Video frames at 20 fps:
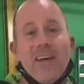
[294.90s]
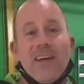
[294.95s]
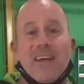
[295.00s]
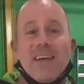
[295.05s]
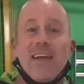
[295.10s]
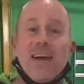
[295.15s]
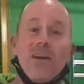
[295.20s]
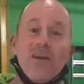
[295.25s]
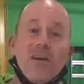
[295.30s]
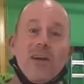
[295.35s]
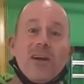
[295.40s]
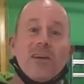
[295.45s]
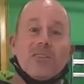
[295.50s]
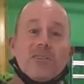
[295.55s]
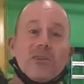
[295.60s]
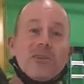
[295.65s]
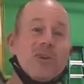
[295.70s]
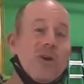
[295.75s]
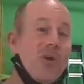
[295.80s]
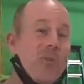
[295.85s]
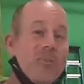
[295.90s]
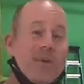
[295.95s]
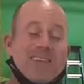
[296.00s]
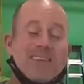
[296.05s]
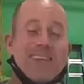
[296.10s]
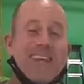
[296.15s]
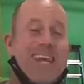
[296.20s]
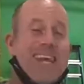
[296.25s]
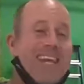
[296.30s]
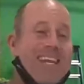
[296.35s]
Now, so you don't
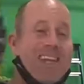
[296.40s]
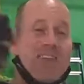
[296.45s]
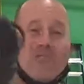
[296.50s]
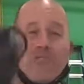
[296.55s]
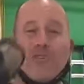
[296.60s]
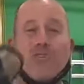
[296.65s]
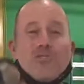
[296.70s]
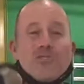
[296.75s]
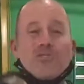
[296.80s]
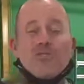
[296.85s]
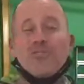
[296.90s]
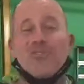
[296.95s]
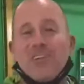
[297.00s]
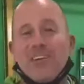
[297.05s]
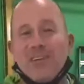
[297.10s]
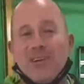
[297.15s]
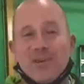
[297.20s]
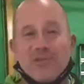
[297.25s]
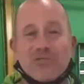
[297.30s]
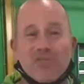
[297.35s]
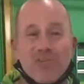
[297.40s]
miss any future videos